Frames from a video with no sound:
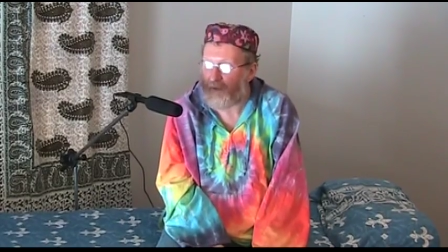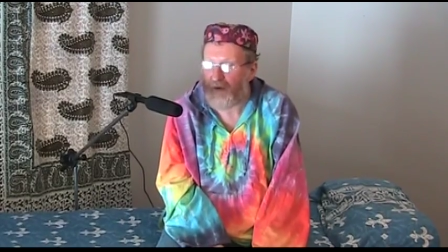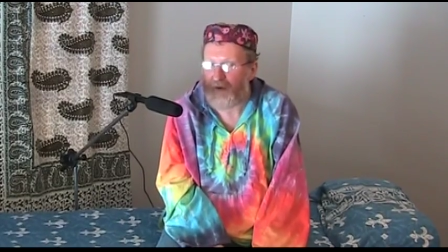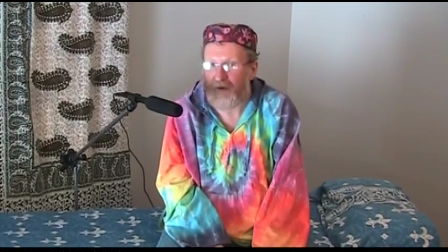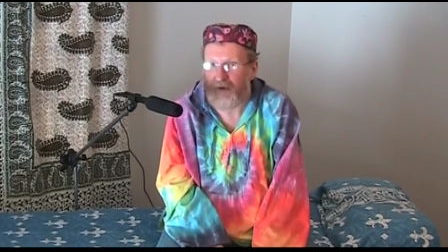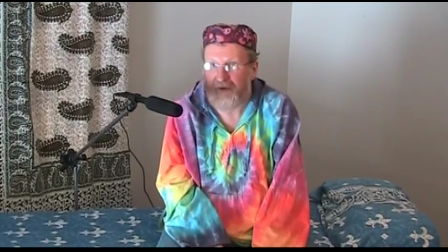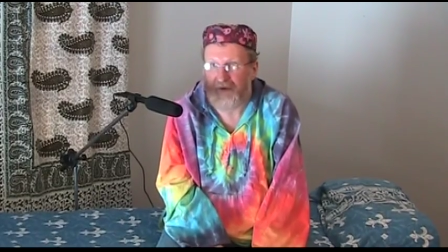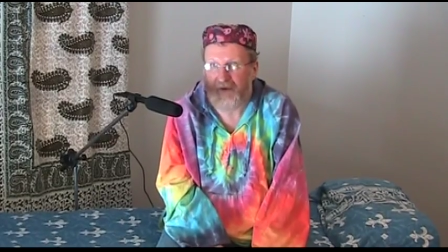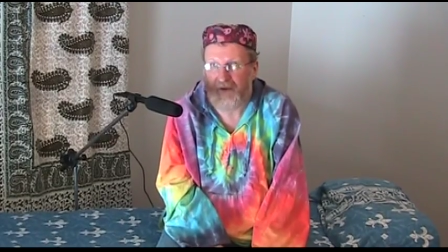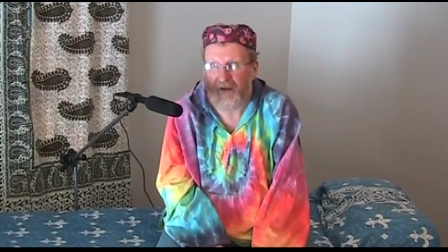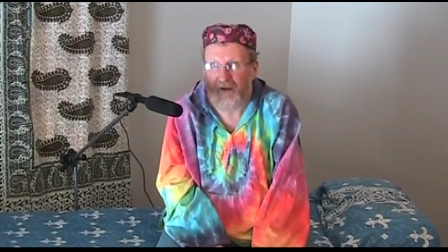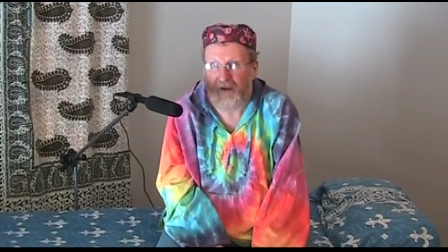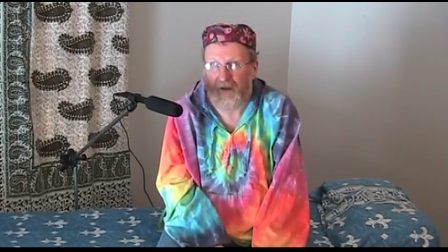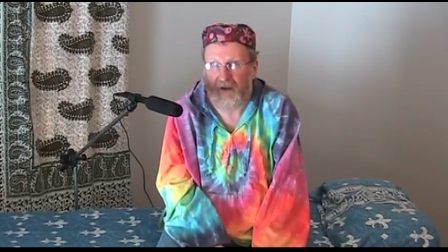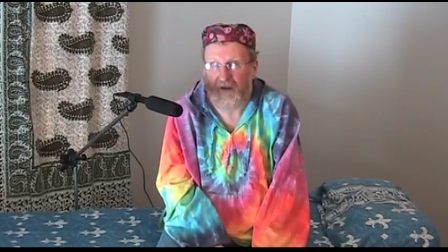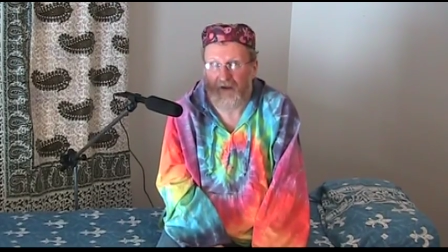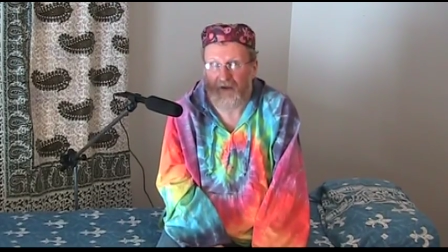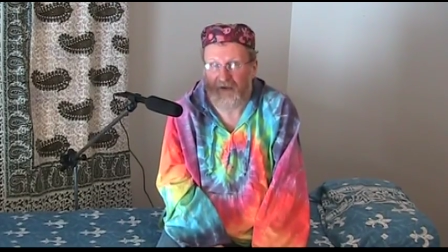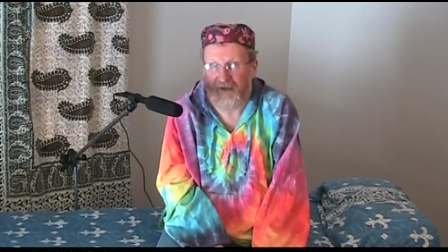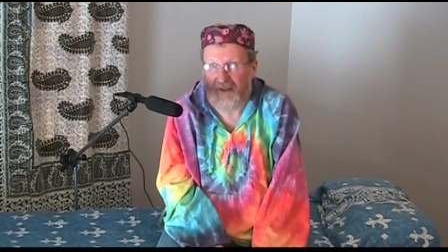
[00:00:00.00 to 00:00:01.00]
will, they
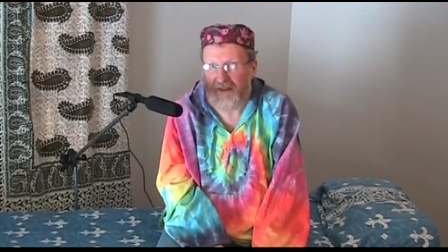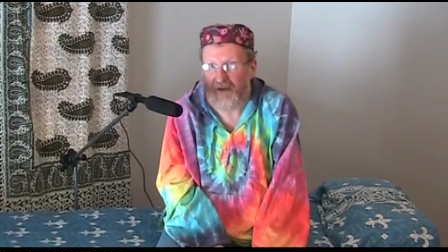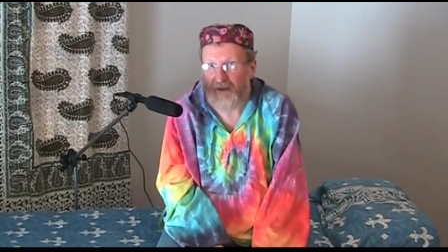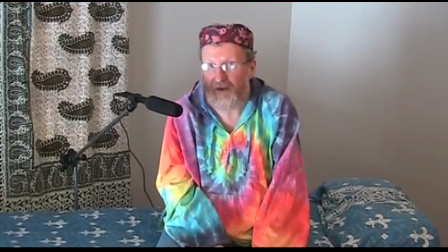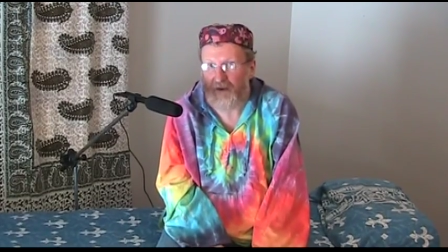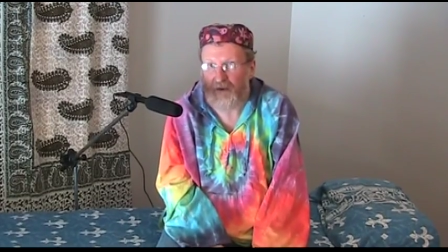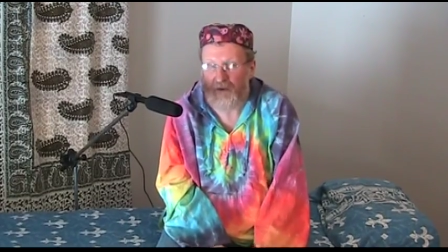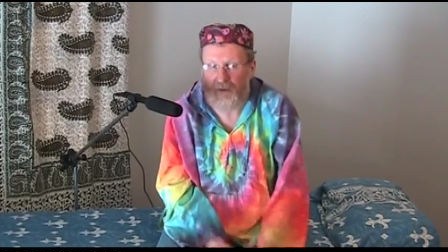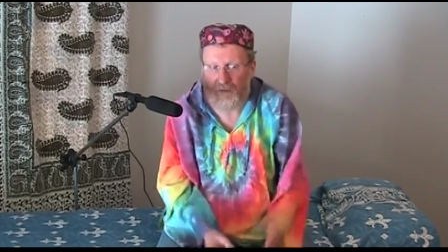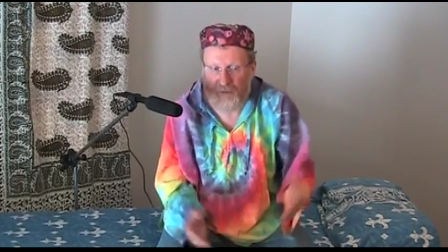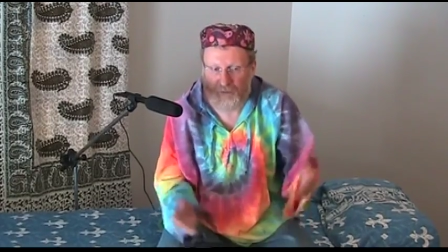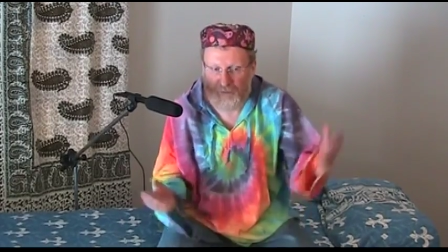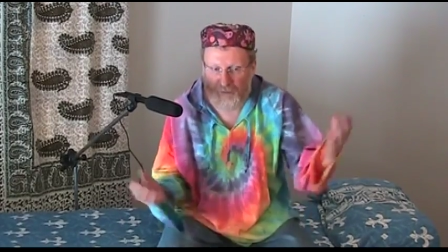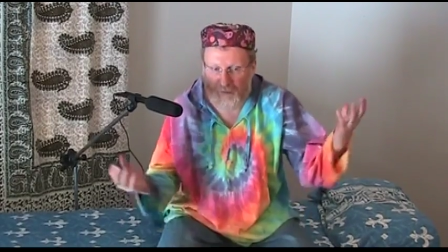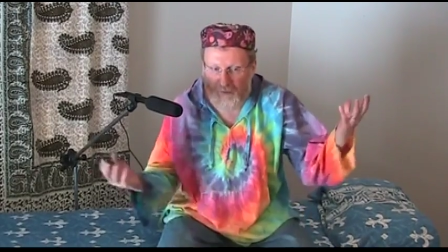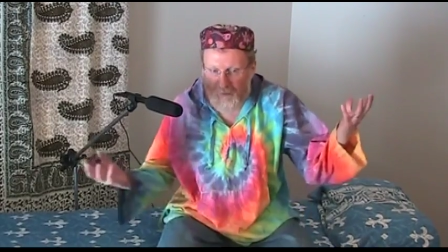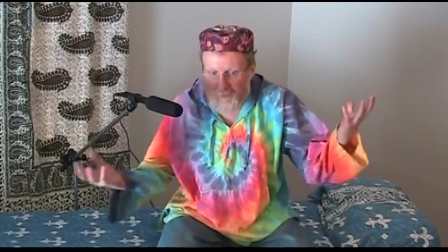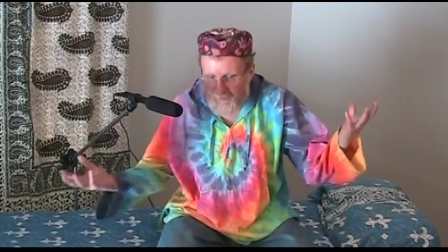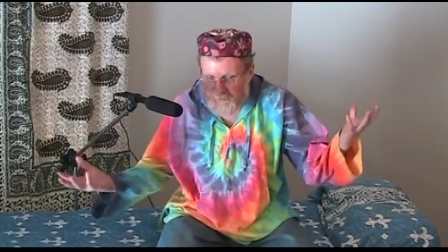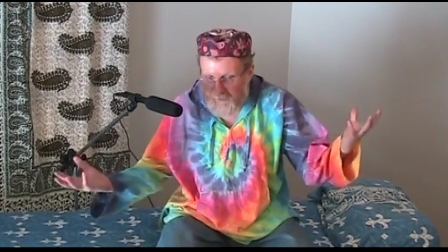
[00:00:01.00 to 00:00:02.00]
are ready to
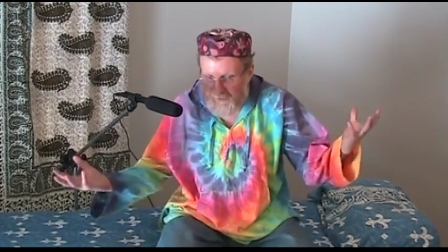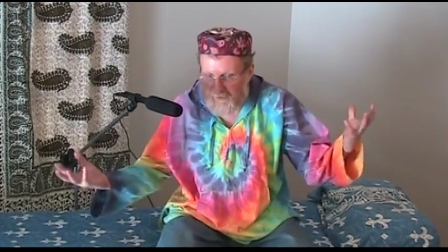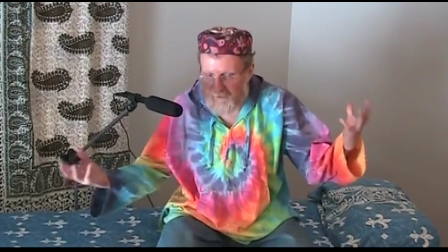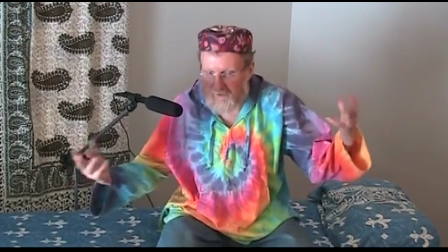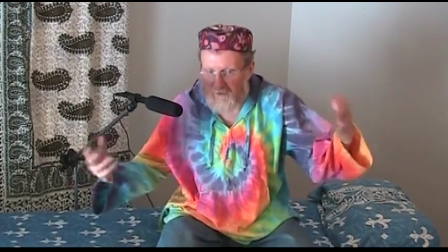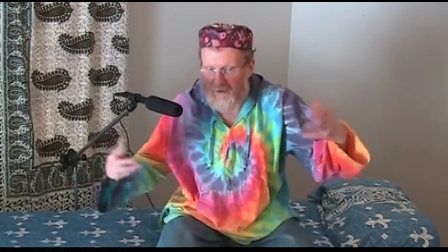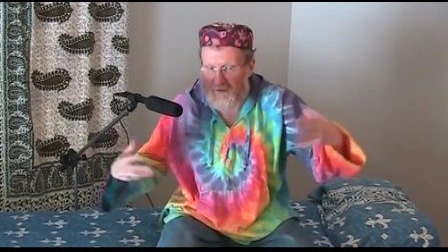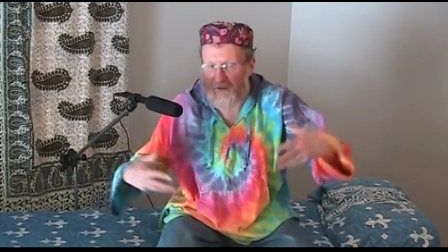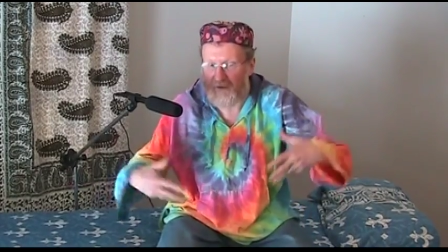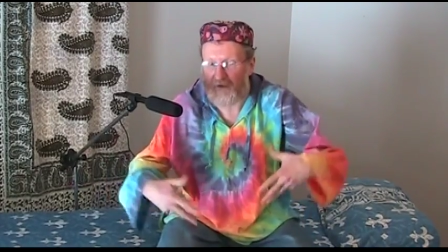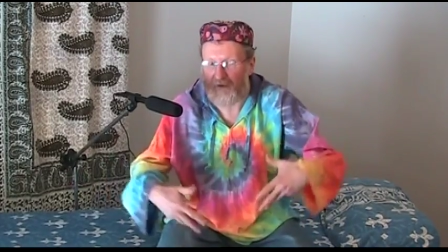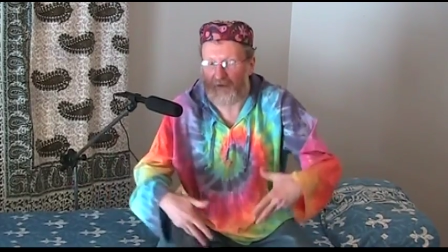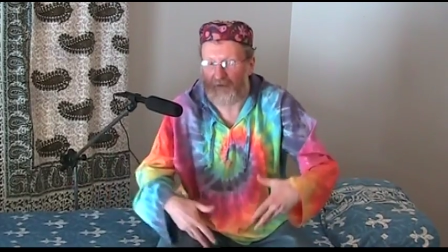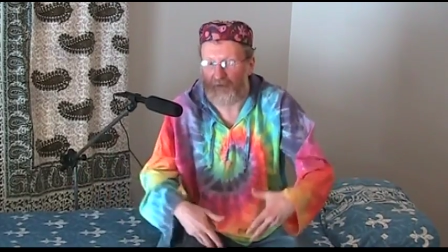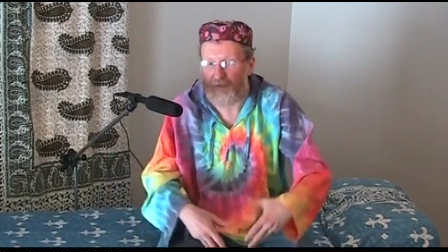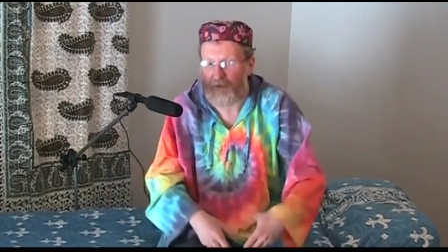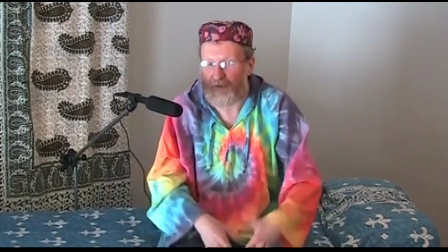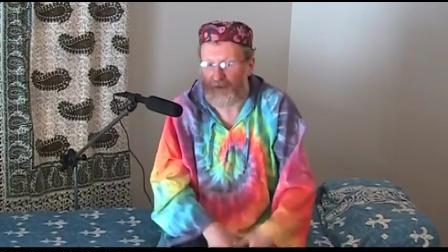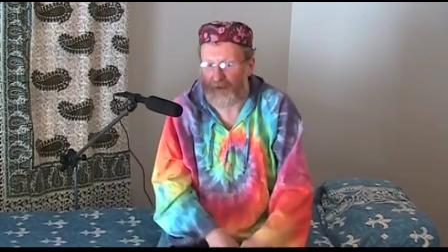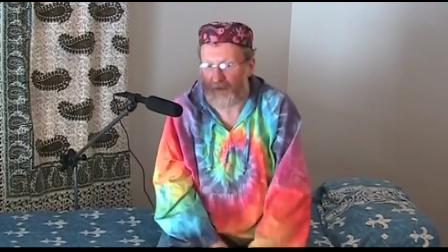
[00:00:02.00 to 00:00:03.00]
broadcast these
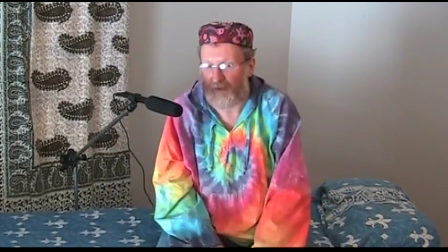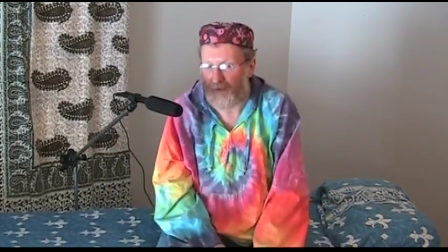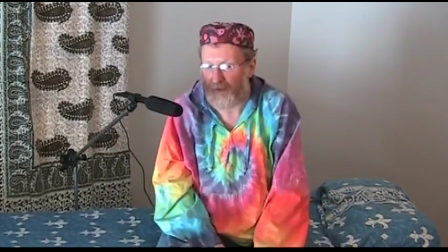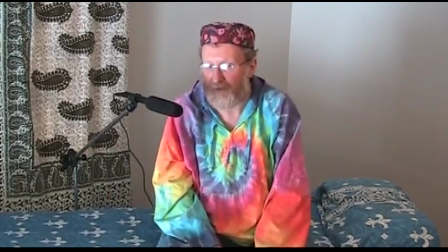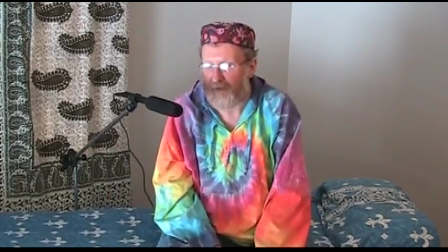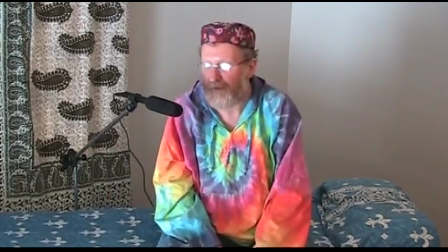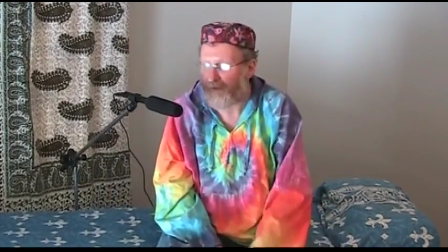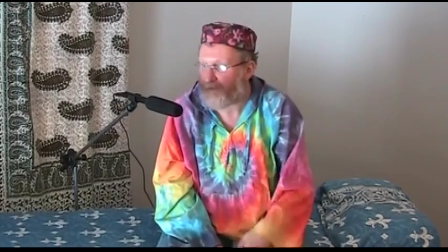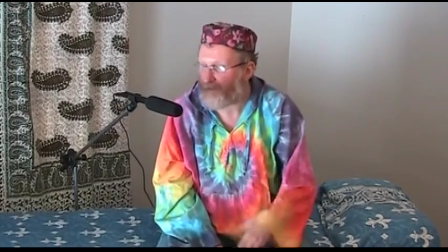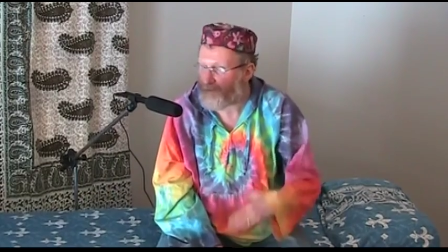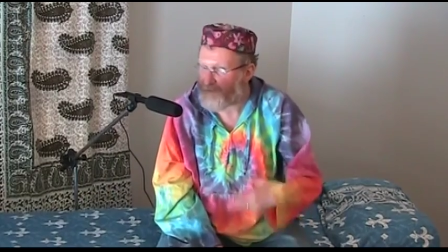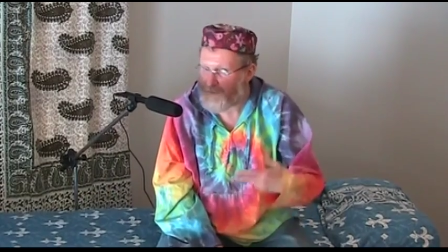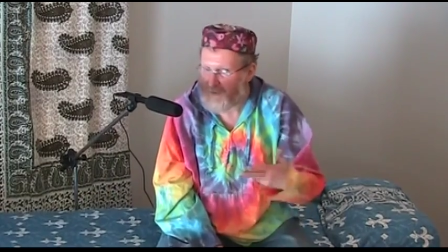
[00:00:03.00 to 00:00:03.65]
interviews on Earth,